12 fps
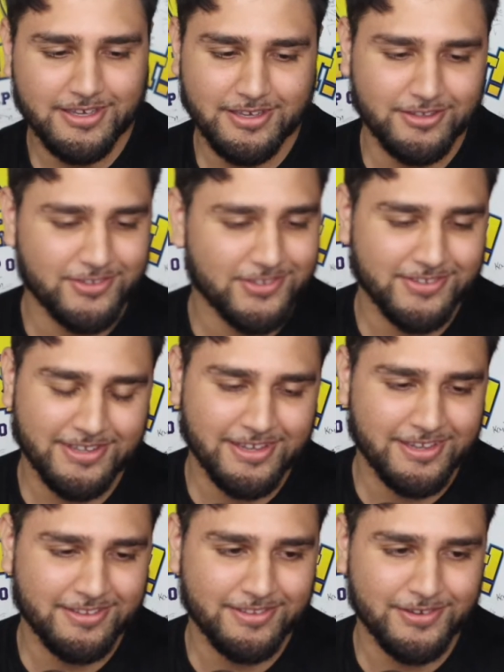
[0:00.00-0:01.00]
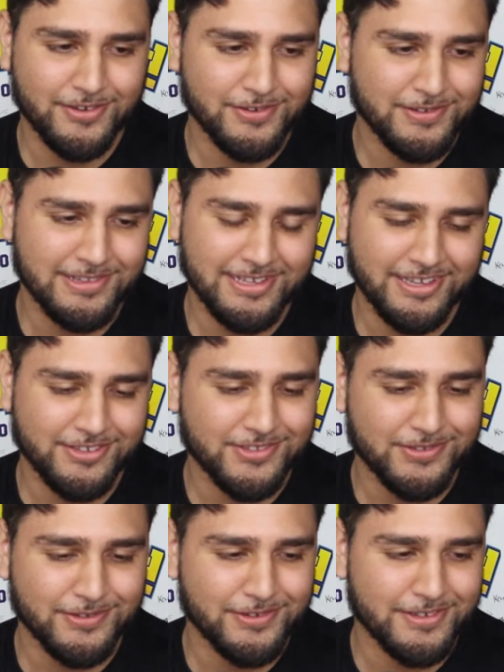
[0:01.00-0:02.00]
It just like the whole like
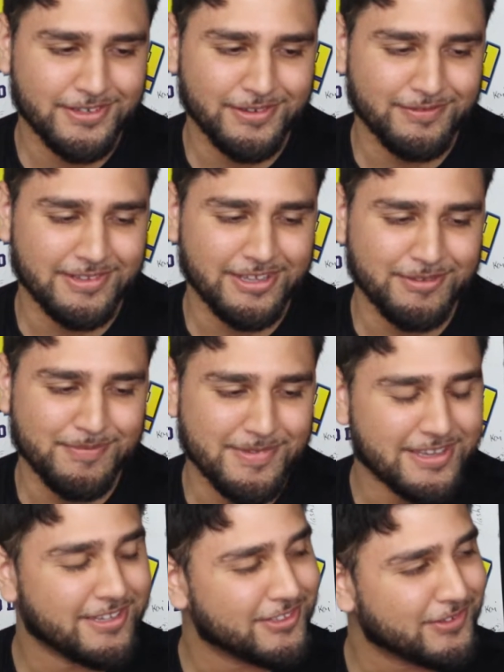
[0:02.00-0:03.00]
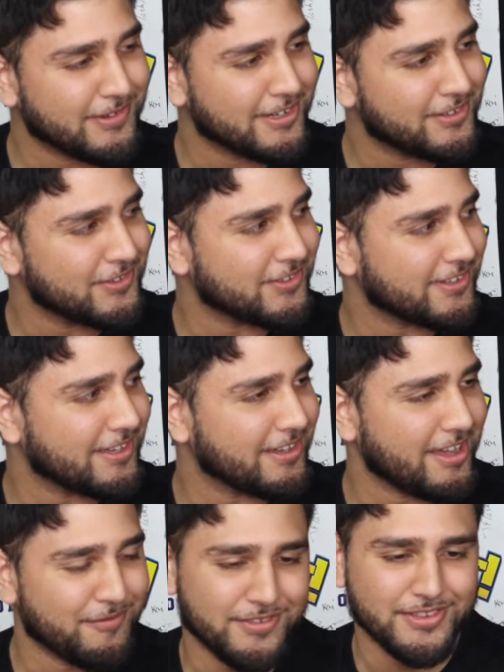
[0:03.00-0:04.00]
story of like being in Toronto is like
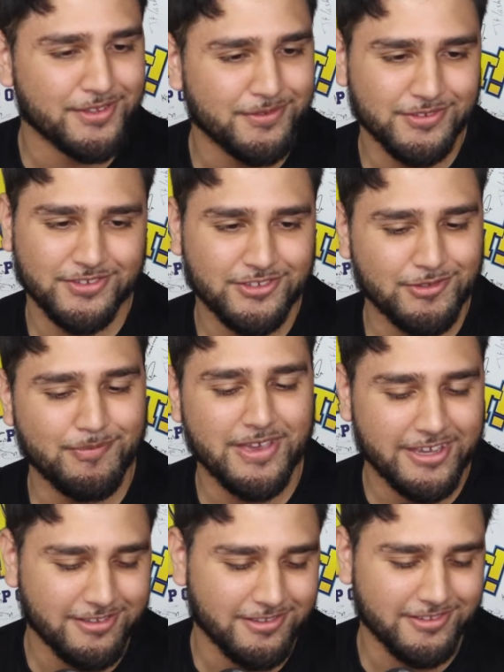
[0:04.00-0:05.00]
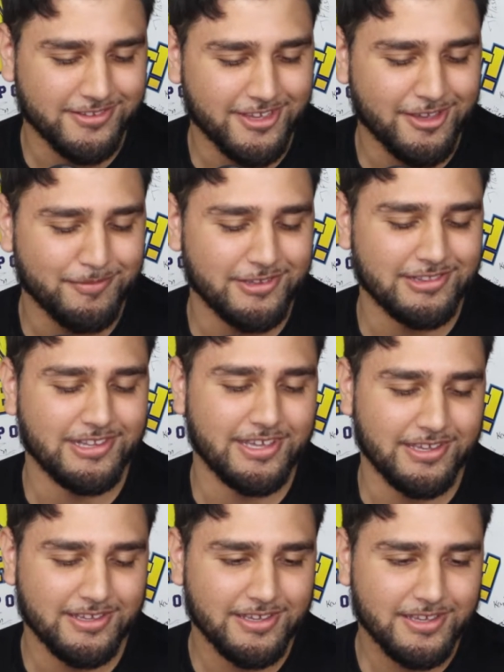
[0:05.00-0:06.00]
everything was just immaculate timing.
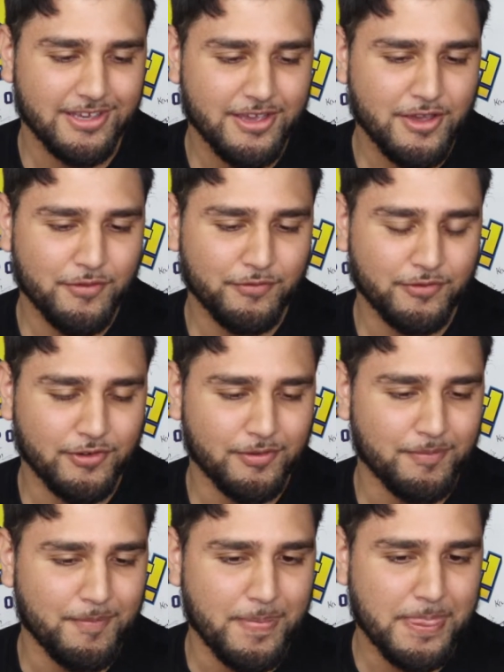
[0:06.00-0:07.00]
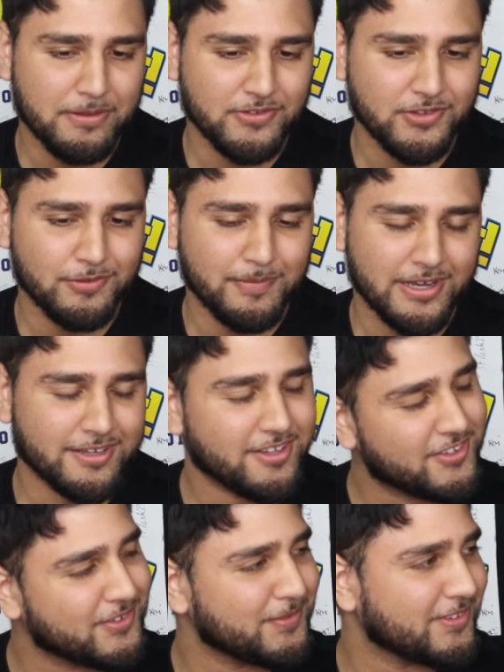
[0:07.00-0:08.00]
Like so my
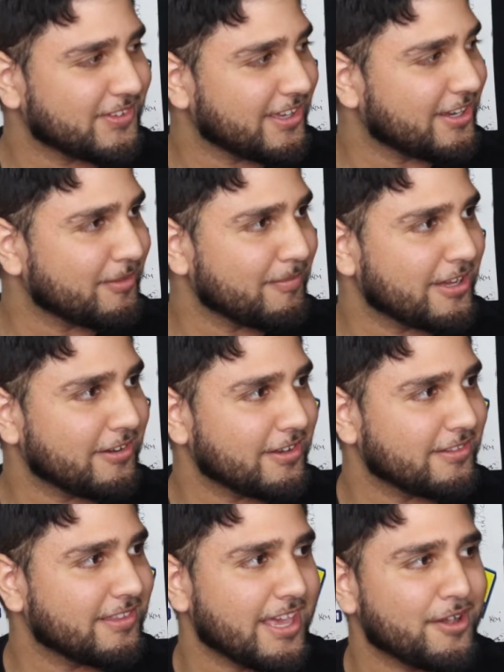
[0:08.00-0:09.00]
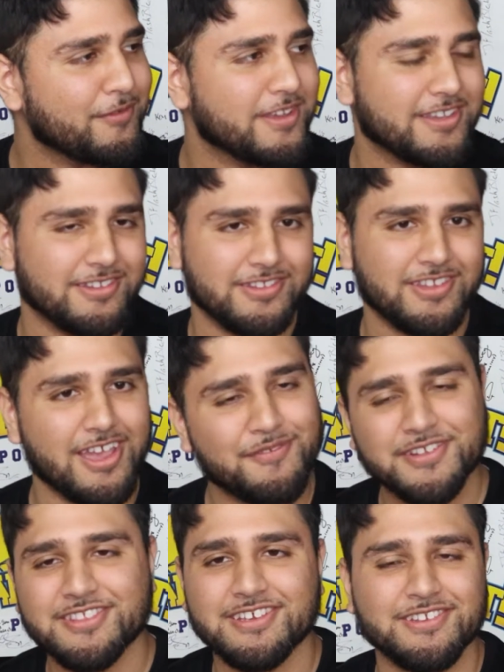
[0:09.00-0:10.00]
cousin was getting married that weekend.
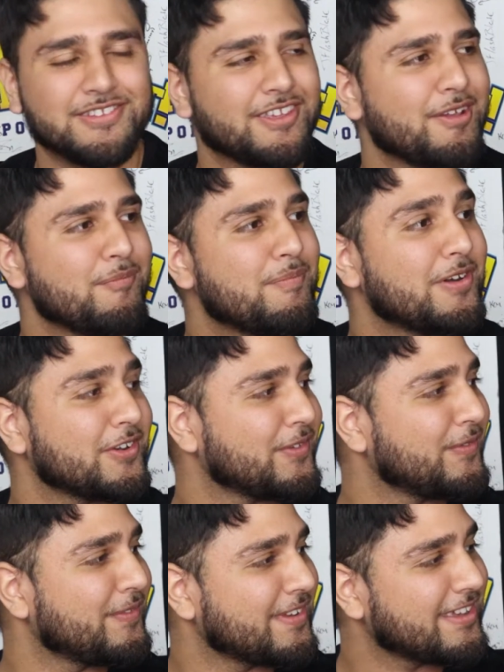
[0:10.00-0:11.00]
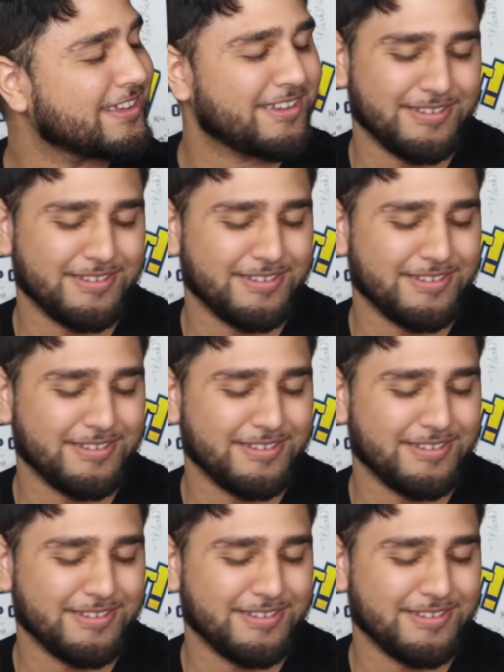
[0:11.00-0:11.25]
Everything is like booked. Yeah,